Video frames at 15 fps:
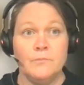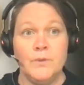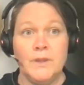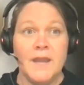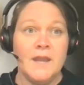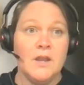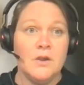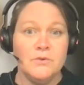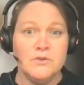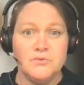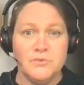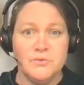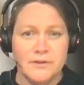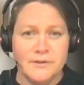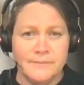We can go
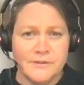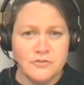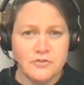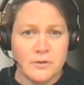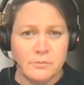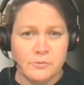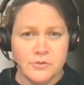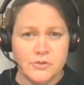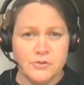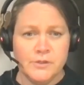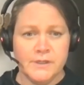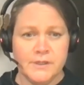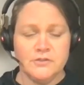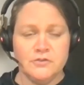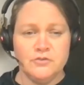into a little bit of
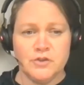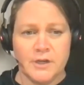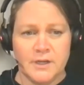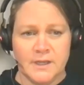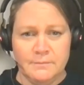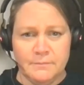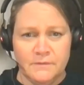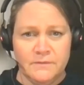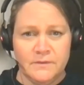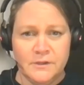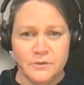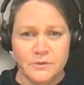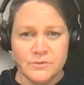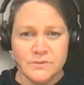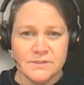troubleshooting. I do try to keep my
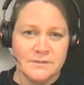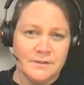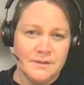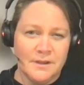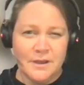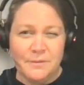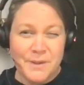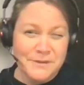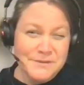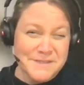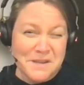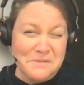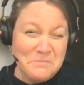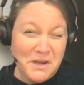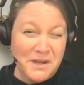videos about
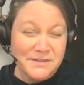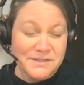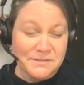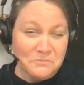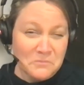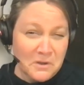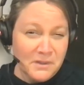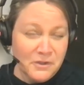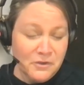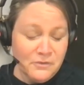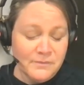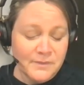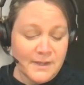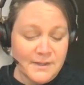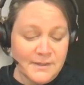10 minutes. I'm probably
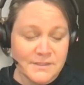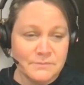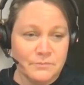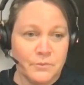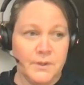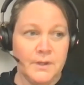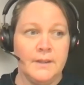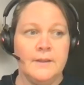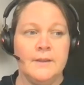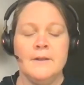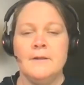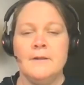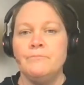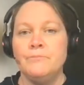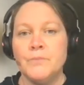over that at this point.
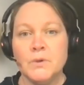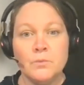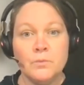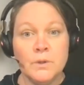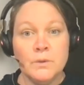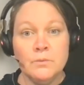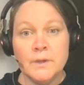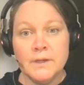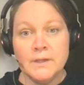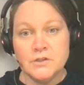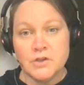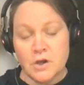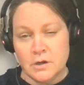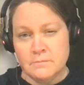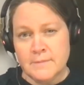But we want to
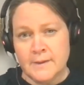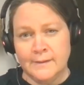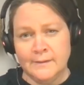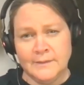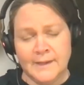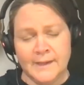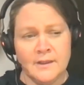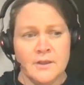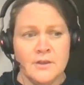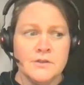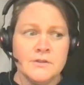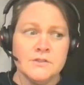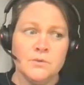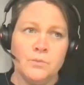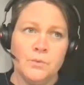talk about,
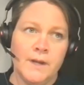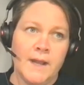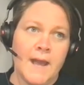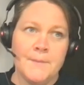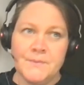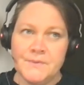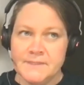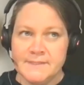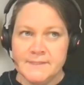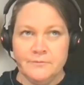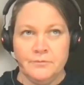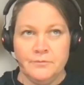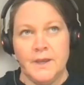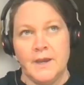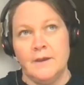so what happens
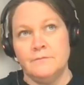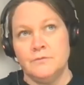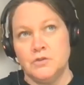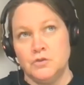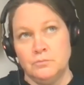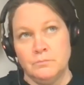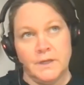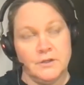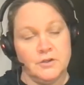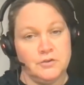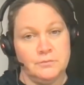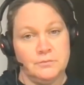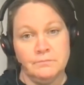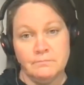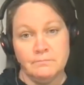if we have too
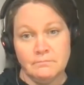much